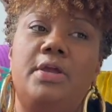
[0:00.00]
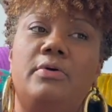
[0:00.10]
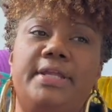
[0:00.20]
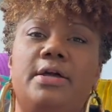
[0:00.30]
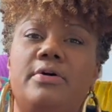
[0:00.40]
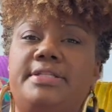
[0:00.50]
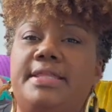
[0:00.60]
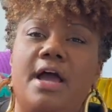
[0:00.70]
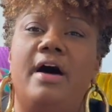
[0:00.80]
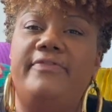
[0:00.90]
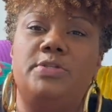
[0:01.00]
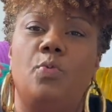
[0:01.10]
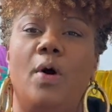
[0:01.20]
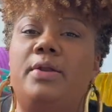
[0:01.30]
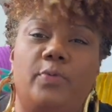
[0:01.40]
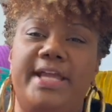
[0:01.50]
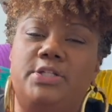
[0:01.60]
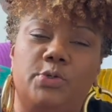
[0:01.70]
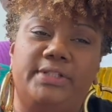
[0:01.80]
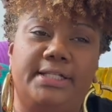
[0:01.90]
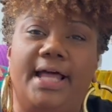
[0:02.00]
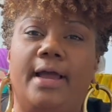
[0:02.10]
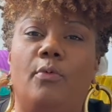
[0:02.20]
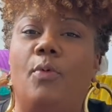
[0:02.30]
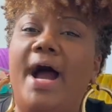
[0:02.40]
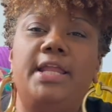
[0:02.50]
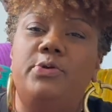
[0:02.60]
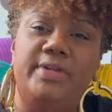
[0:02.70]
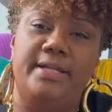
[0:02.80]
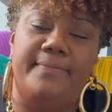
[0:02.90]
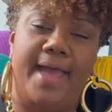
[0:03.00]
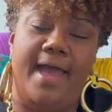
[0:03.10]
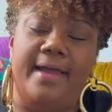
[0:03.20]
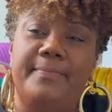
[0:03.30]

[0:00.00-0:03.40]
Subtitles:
only go into the office 1 week, Julie. Like, why do you need a bag?